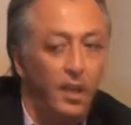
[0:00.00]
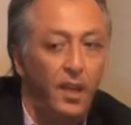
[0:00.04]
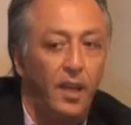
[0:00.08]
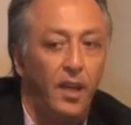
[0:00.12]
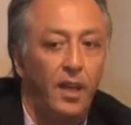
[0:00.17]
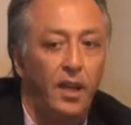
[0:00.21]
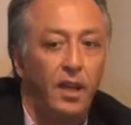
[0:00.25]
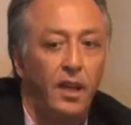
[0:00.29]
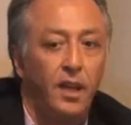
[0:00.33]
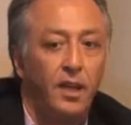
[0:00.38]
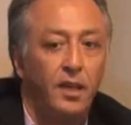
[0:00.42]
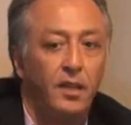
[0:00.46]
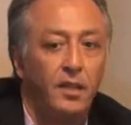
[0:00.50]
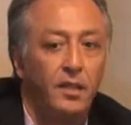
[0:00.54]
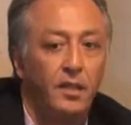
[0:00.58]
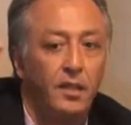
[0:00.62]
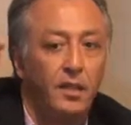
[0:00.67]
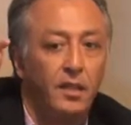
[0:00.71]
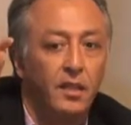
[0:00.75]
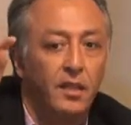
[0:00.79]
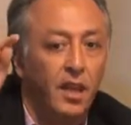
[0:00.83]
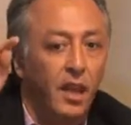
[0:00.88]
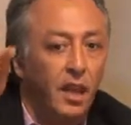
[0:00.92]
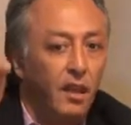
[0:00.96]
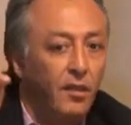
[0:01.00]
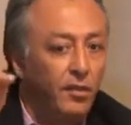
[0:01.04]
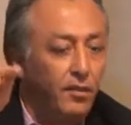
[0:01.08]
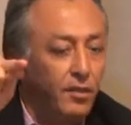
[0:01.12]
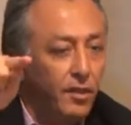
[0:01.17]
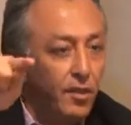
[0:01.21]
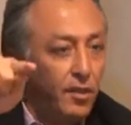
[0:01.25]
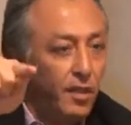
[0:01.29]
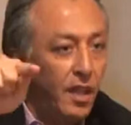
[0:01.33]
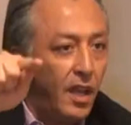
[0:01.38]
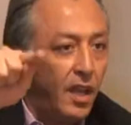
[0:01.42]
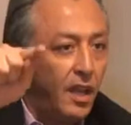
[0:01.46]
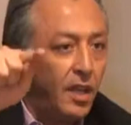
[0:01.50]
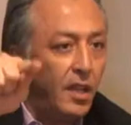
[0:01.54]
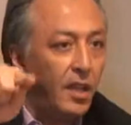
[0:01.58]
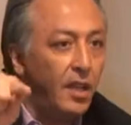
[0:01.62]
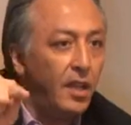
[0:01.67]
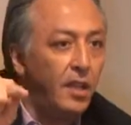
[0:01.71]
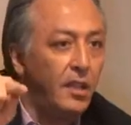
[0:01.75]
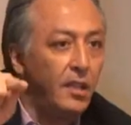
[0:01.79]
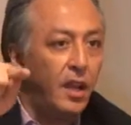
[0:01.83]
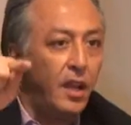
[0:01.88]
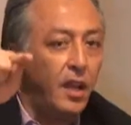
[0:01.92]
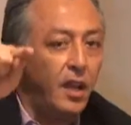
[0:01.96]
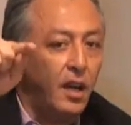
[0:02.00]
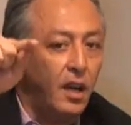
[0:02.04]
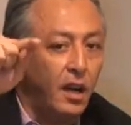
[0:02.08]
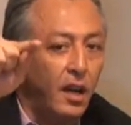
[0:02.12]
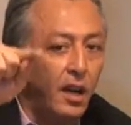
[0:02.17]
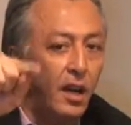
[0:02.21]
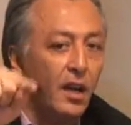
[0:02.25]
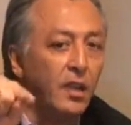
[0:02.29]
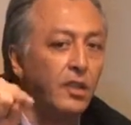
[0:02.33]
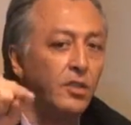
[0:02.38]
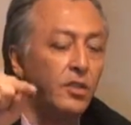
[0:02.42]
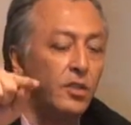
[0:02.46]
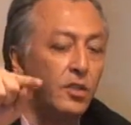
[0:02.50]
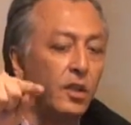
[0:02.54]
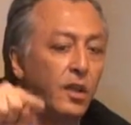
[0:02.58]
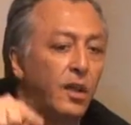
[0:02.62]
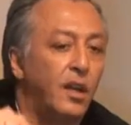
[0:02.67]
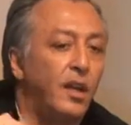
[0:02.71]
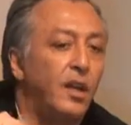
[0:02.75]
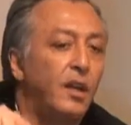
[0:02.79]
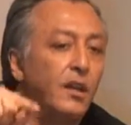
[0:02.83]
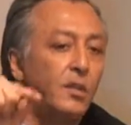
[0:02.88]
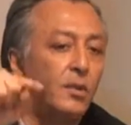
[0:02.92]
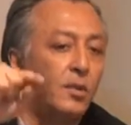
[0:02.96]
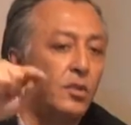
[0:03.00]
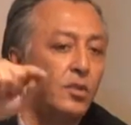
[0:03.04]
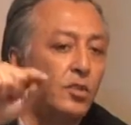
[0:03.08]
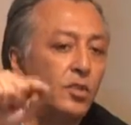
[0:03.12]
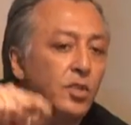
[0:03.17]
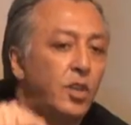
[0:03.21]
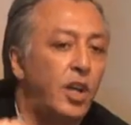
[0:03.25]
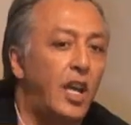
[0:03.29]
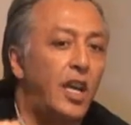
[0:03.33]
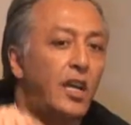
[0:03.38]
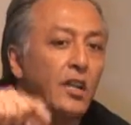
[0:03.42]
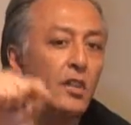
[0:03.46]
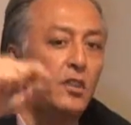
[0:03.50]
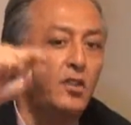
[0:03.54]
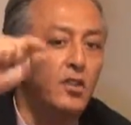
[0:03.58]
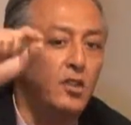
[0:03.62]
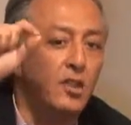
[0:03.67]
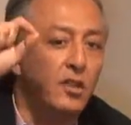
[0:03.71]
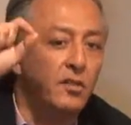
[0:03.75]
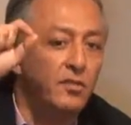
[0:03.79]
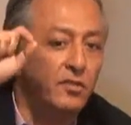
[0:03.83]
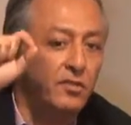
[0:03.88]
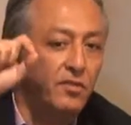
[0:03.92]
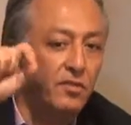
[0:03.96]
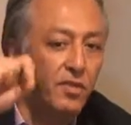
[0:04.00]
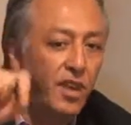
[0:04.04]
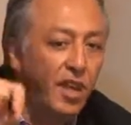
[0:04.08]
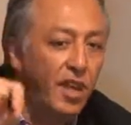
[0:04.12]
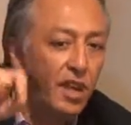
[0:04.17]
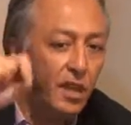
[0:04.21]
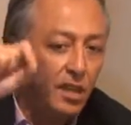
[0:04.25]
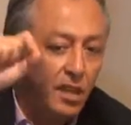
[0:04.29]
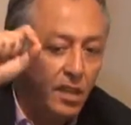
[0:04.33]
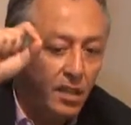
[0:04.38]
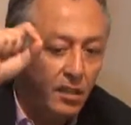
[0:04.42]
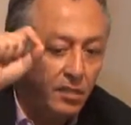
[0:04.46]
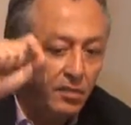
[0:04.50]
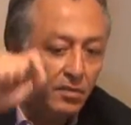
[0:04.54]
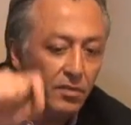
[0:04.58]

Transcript: They are trying to change the very,